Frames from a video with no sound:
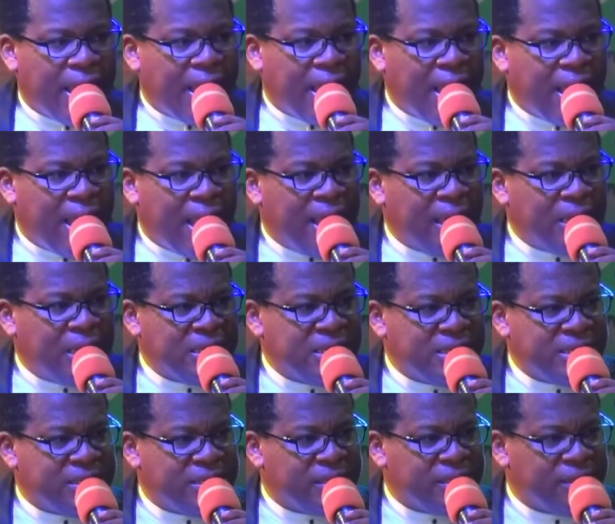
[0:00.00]

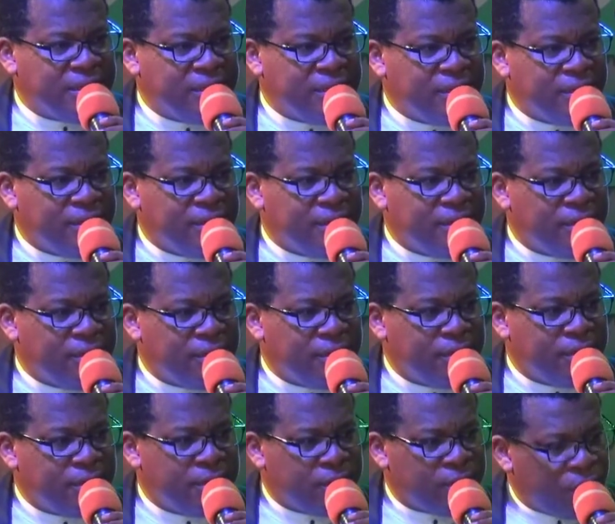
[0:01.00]
and
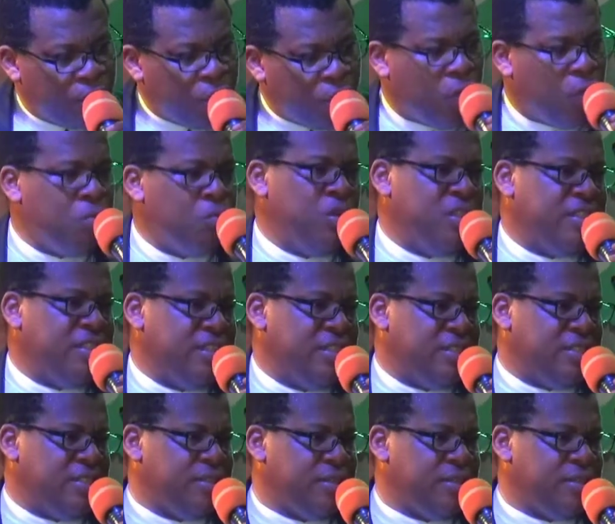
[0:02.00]
go home with it.